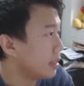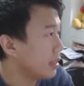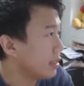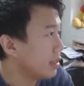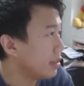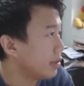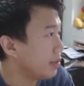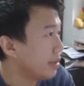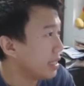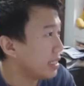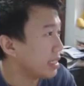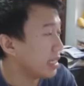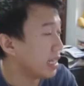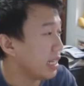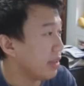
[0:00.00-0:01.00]
So
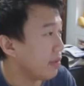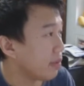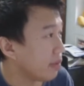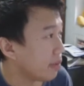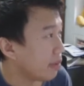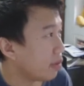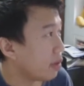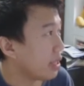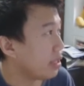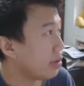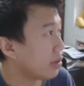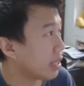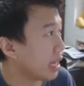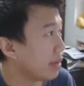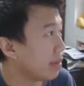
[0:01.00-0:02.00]
basically when you
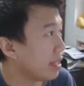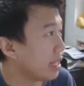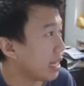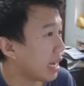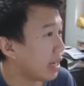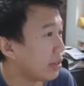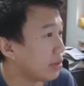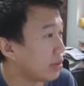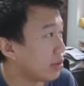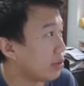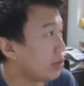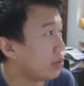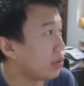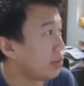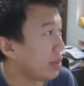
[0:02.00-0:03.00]
type in how
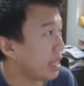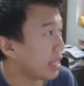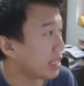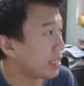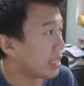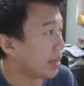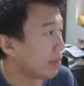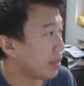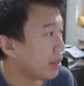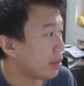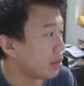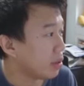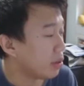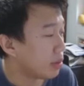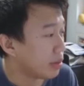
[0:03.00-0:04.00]
to make a thumbnail,
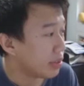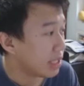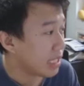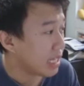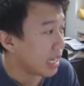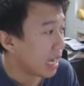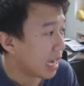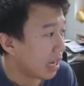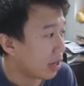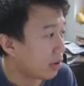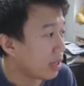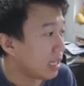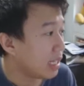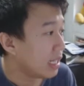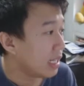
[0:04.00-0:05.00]
you will see how
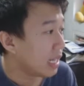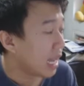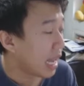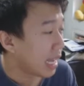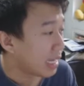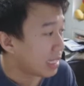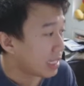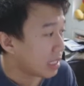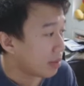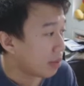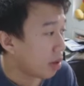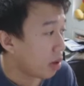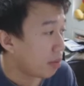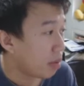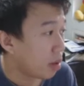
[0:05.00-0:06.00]
other
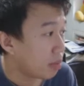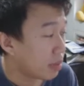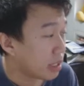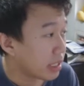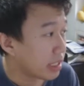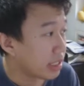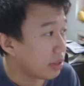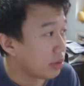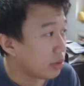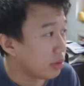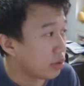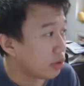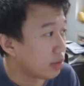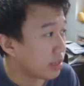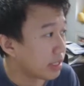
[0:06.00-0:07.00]
more popular
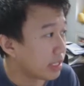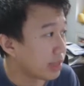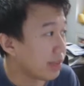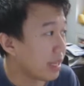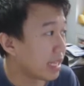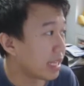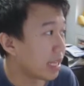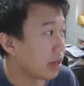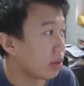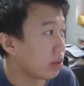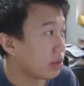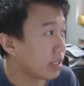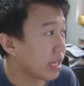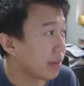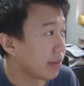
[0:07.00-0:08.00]
YouTubers make their own
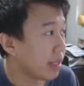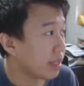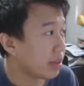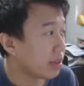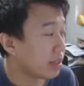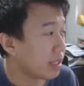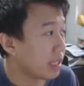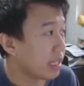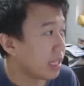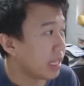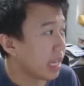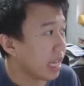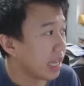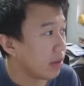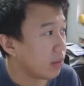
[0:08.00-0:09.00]
thumbnail,
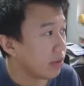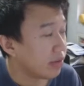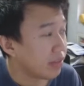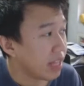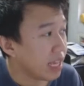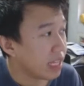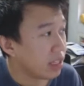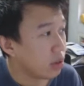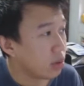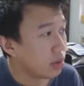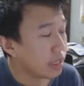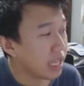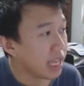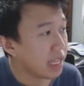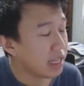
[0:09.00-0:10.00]
and with that you'll
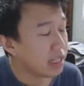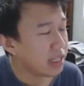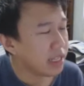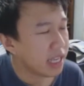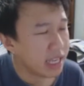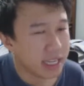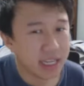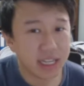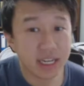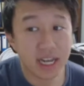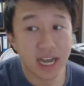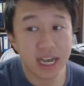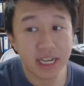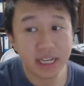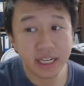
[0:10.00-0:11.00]
gain an
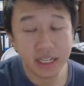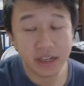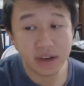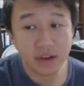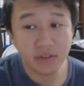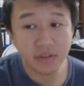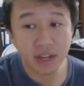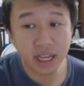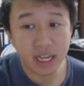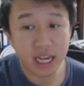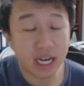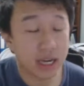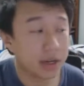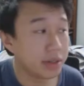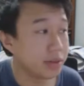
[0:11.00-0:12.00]
idea of like
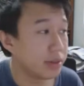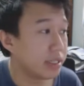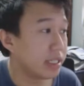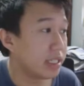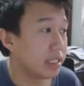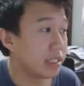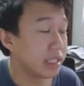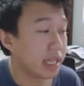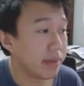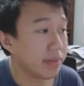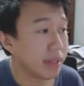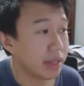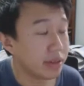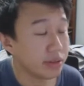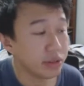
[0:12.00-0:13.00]
how a
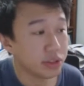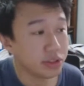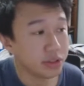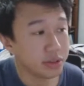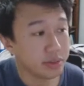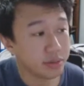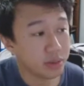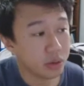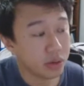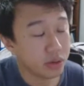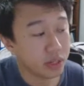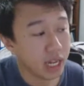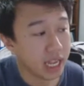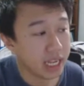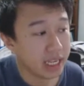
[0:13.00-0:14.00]
thumbnail should look
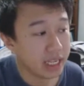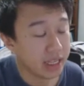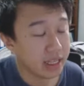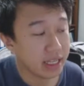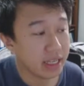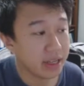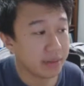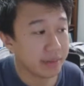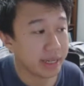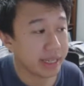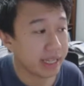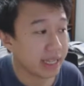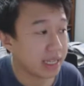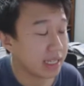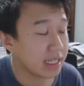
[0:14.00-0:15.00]
like in your
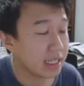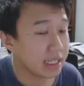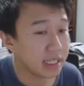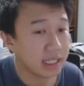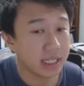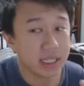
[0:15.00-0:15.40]
particular